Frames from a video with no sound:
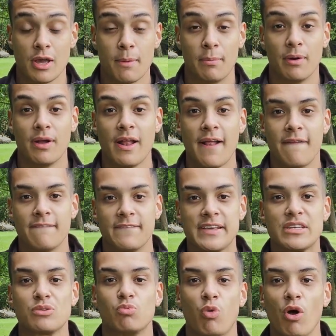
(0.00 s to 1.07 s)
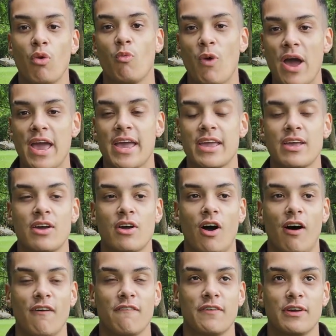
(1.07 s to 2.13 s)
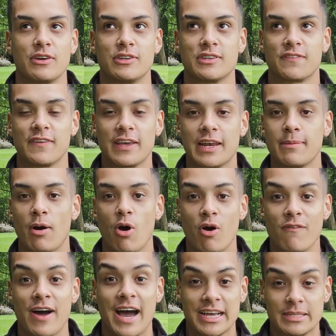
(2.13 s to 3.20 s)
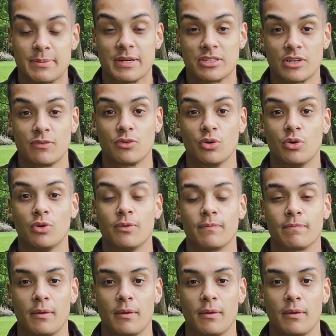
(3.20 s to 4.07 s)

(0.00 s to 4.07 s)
but this one way of just thinking about other aspects of your